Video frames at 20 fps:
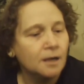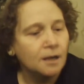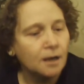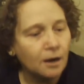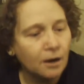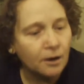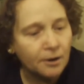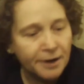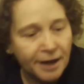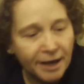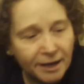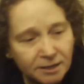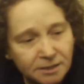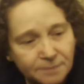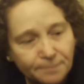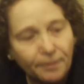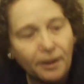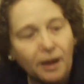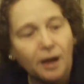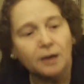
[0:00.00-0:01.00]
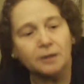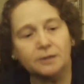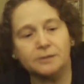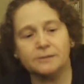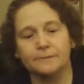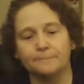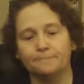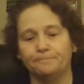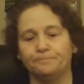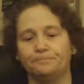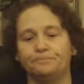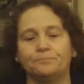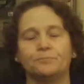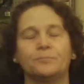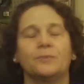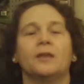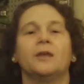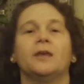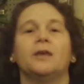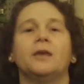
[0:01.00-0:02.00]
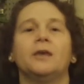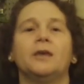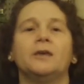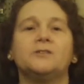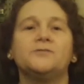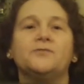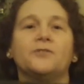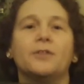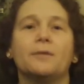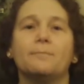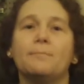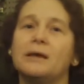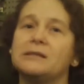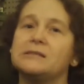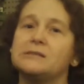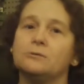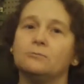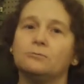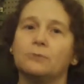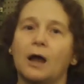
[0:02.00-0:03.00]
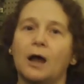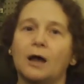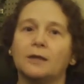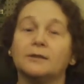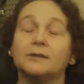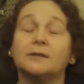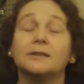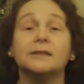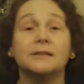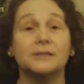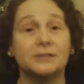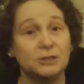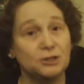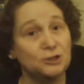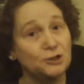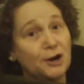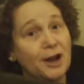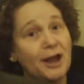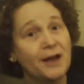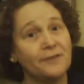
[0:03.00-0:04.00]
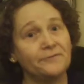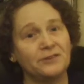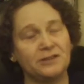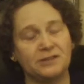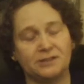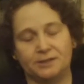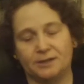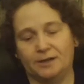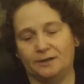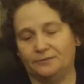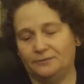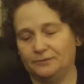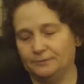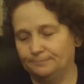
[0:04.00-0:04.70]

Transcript: Our next box is for the muscle rod. This is your heavy stuff.